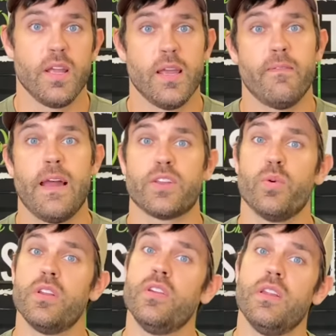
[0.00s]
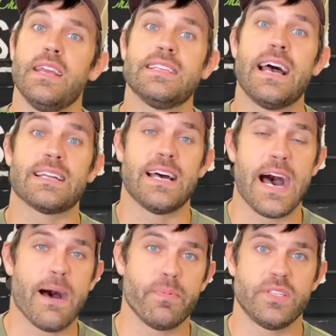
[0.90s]
In fact, you wanna do the exact
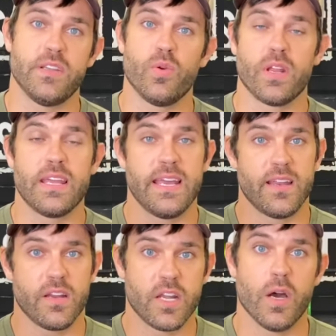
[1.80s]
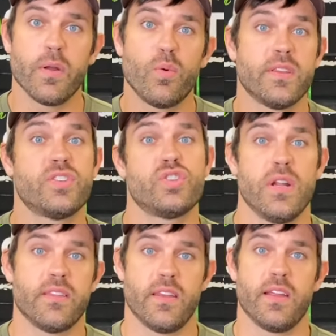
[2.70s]
opposite. You wanna get going with
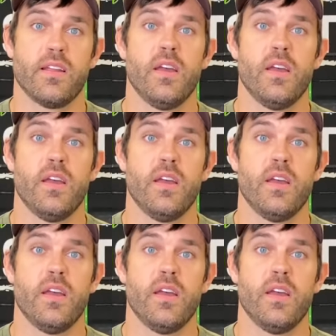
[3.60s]
strengthening.